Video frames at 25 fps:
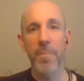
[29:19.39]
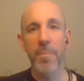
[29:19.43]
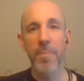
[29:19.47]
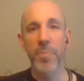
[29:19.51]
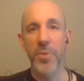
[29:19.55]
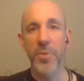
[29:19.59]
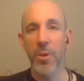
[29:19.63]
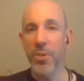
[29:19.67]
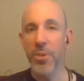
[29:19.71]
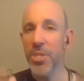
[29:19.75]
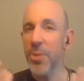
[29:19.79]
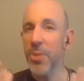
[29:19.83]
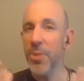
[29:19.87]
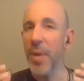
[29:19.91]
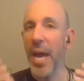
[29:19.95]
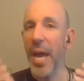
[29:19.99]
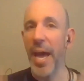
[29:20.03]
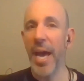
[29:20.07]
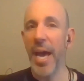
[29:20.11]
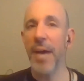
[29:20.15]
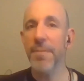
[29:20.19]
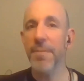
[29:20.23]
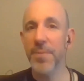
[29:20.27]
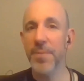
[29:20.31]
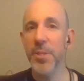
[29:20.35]
don't you
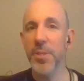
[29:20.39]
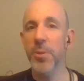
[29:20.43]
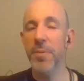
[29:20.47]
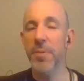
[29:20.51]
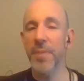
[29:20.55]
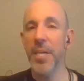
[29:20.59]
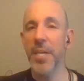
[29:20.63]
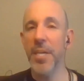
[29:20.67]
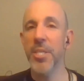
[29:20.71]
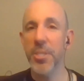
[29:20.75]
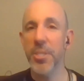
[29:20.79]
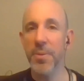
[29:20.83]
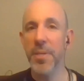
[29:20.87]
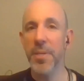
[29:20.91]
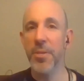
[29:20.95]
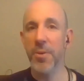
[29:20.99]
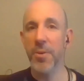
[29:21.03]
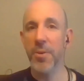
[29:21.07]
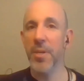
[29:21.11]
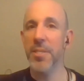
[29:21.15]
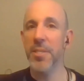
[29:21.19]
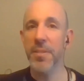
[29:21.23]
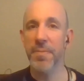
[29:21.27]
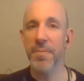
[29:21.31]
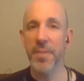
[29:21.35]
have to eventually
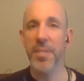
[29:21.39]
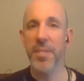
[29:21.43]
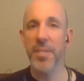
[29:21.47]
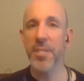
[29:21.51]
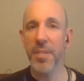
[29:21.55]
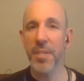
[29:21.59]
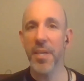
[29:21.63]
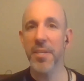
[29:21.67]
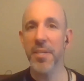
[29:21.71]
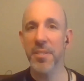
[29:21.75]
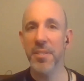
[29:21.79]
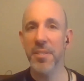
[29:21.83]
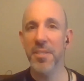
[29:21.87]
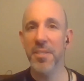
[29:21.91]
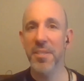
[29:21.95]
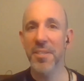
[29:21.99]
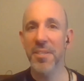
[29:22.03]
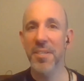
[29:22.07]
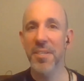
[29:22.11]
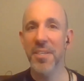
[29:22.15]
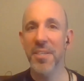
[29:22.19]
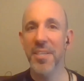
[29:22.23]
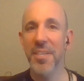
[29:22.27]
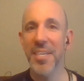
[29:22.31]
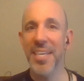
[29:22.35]
cross the finish line?
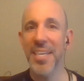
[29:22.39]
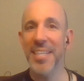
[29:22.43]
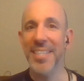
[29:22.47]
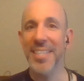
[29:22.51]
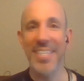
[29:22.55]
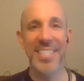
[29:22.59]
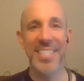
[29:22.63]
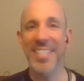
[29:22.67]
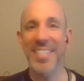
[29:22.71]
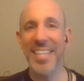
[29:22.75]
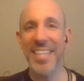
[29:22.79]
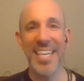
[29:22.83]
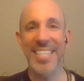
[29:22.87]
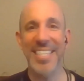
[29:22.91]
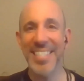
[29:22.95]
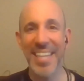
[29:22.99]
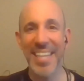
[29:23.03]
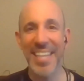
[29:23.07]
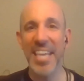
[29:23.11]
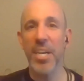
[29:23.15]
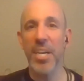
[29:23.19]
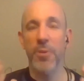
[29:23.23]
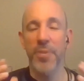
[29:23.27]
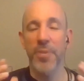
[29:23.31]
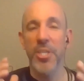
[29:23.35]
Isn't
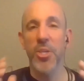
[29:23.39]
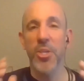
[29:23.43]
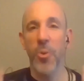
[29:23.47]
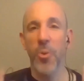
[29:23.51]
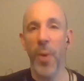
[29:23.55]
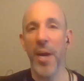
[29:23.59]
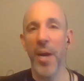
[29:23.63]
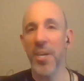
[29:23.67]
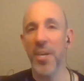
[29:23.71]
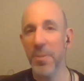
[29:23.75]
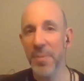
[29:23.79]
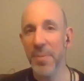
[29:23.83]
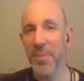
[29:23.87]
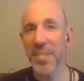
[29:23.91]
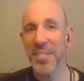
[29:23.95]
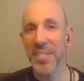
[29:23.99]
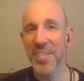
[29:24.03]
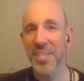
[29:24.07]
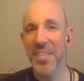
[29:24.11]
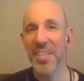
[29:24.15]
that a requirement?